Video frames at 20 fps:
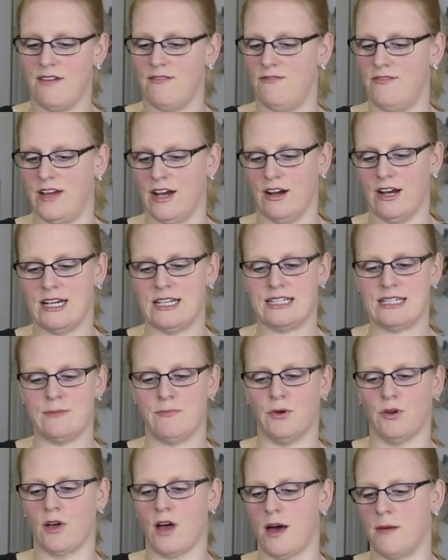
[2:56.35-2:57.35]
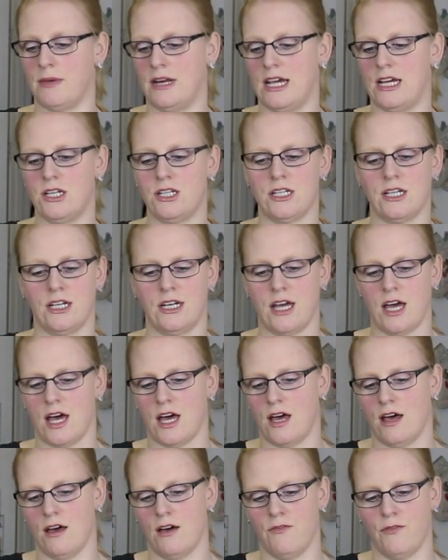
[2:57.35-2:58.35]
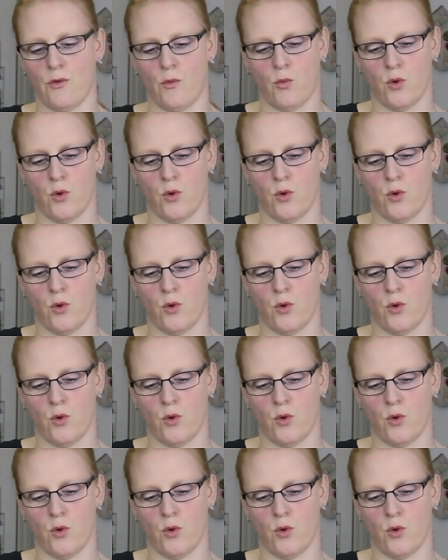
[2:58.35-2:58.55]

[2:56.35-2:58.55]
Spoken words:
very simple combination of